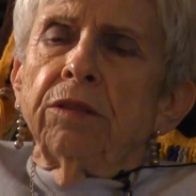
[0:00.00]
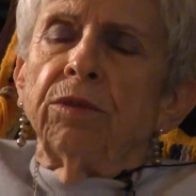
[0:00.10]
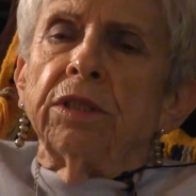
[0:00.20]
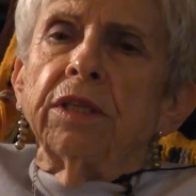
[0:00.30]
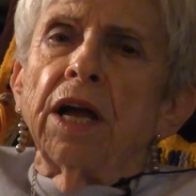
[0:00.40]

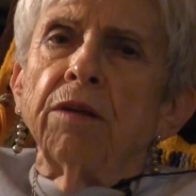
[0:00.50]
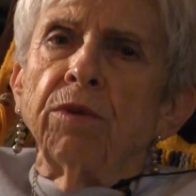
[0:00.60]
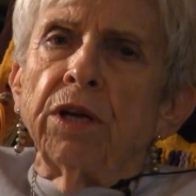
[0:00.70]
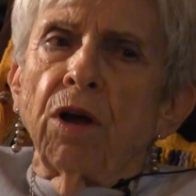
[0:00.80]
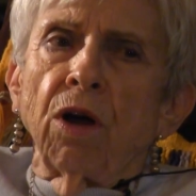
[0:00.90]
Well, time
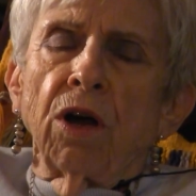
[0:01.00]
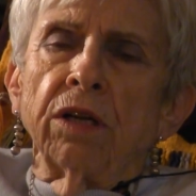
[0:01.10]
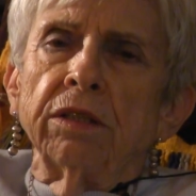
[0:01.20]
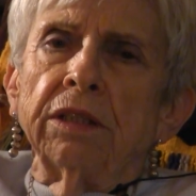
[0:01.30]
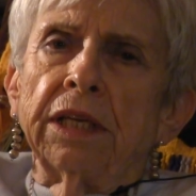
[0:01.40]
went
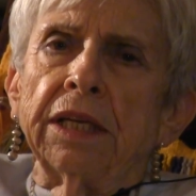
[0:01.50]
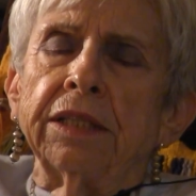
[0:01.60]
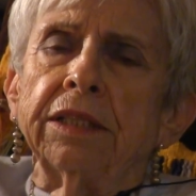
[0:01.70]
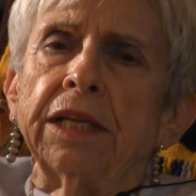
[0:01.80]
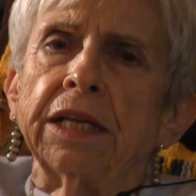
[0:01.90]
on,
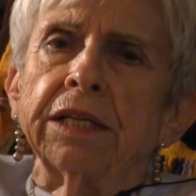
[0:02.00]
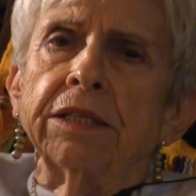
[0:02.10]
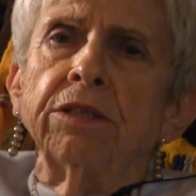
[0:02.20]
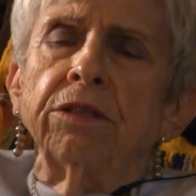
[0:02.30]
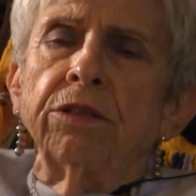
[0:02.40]
and in